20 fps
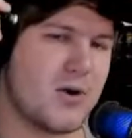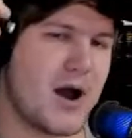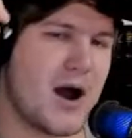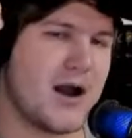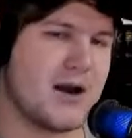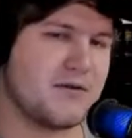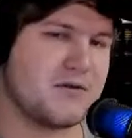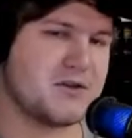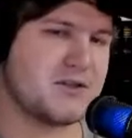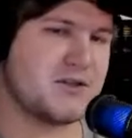
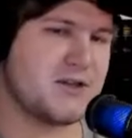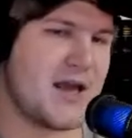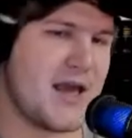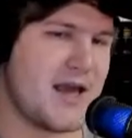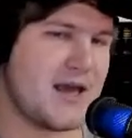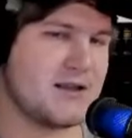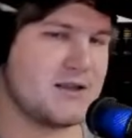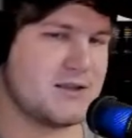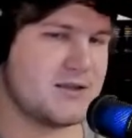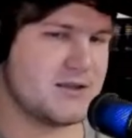kind of
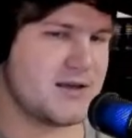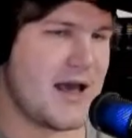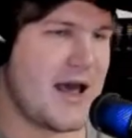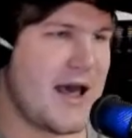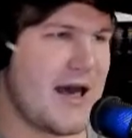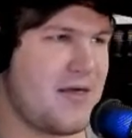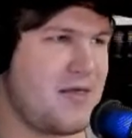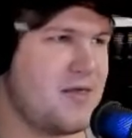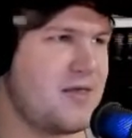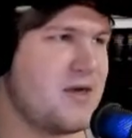stands
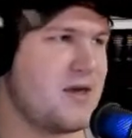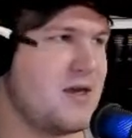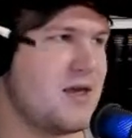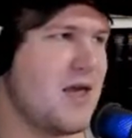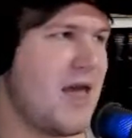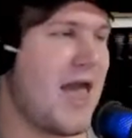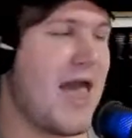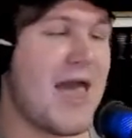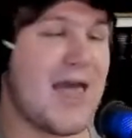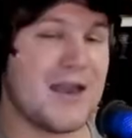at
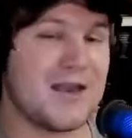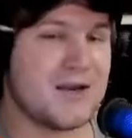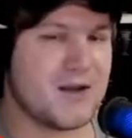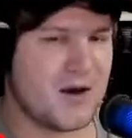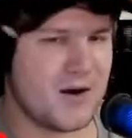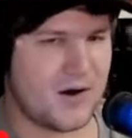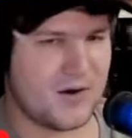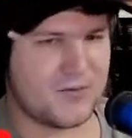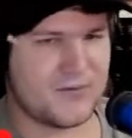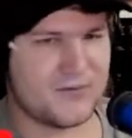the end
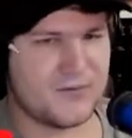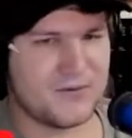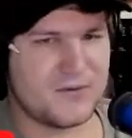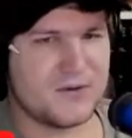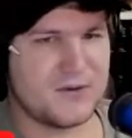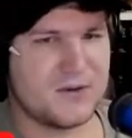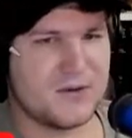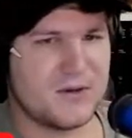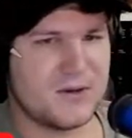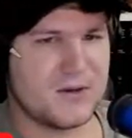of.
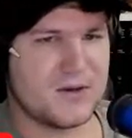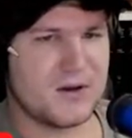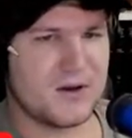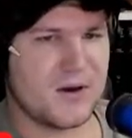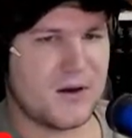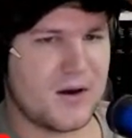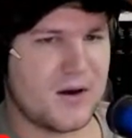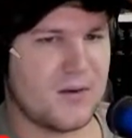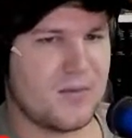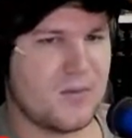
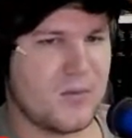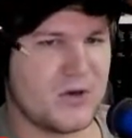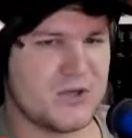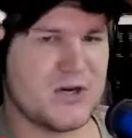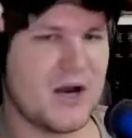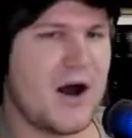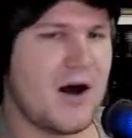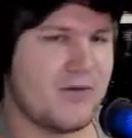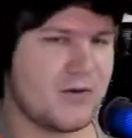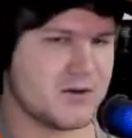Um, which
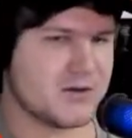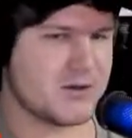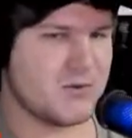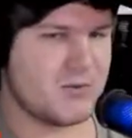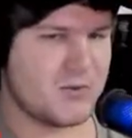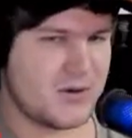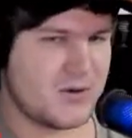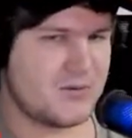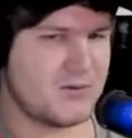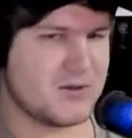obviously
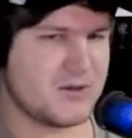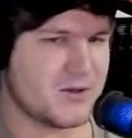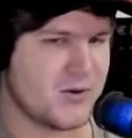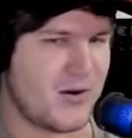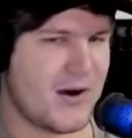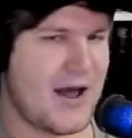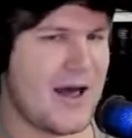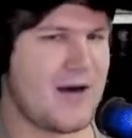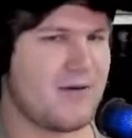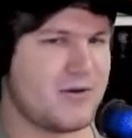we, we
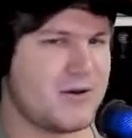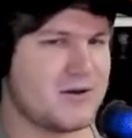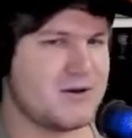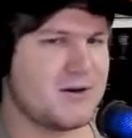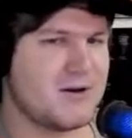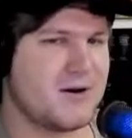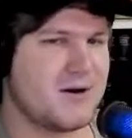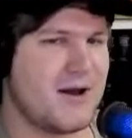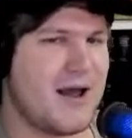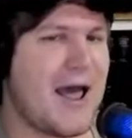still have it
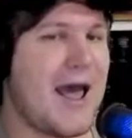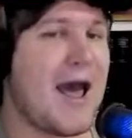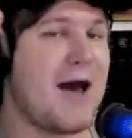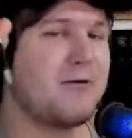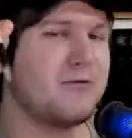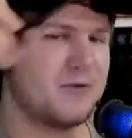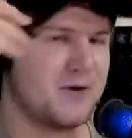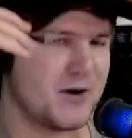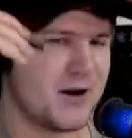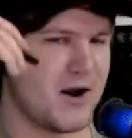uh,
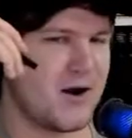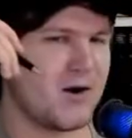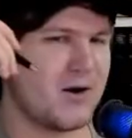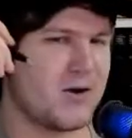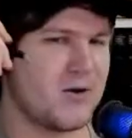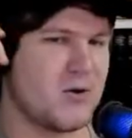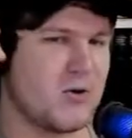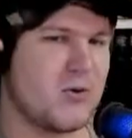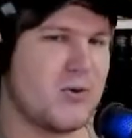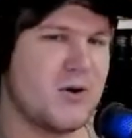after
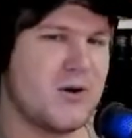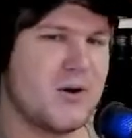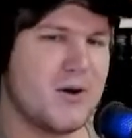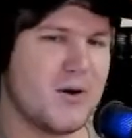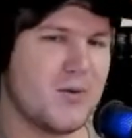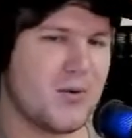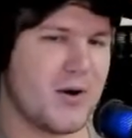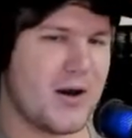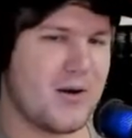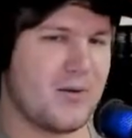Garrigou,
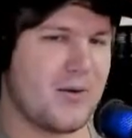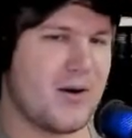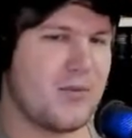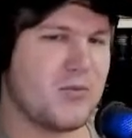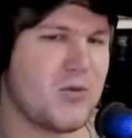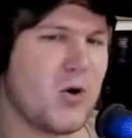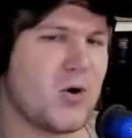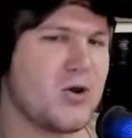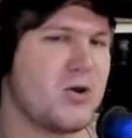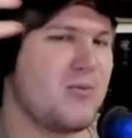but I'm, I'm,
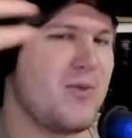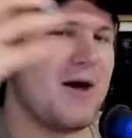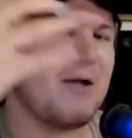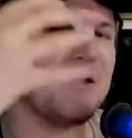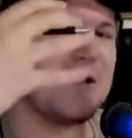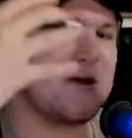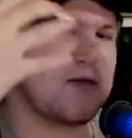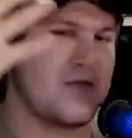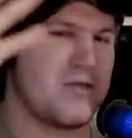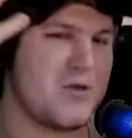talking about
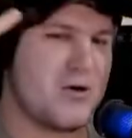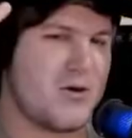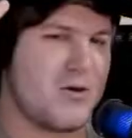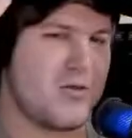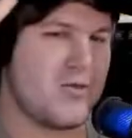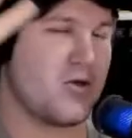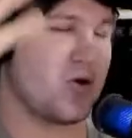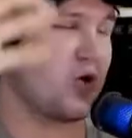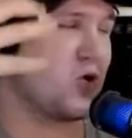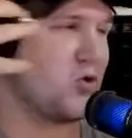like the
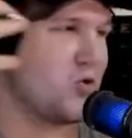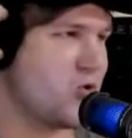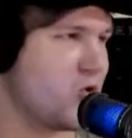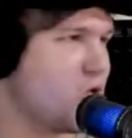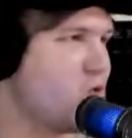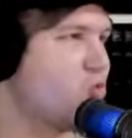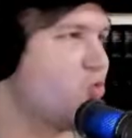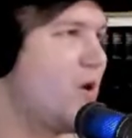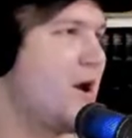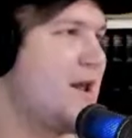the the
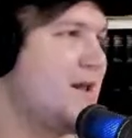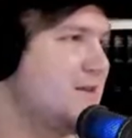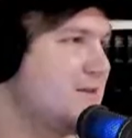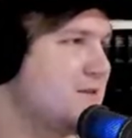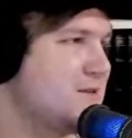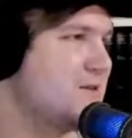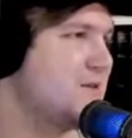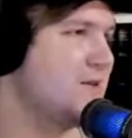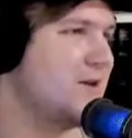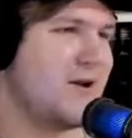
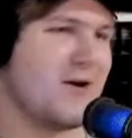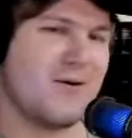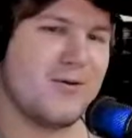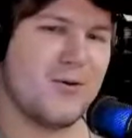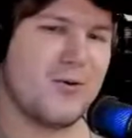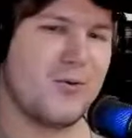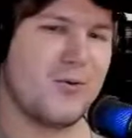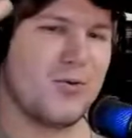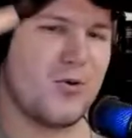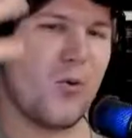greats, you know,
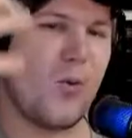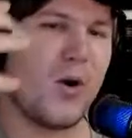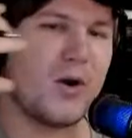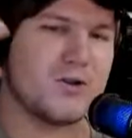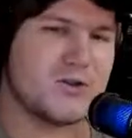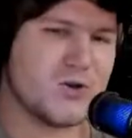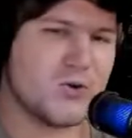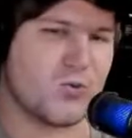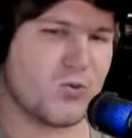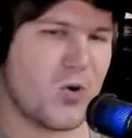the the
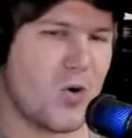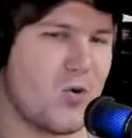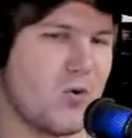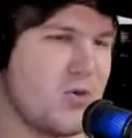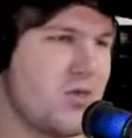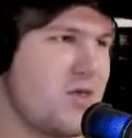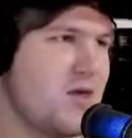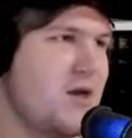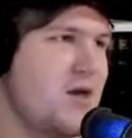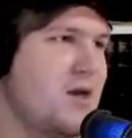ones who
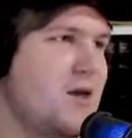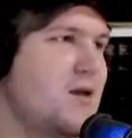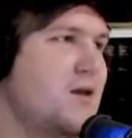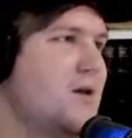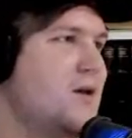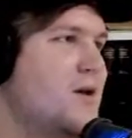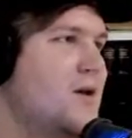wrote the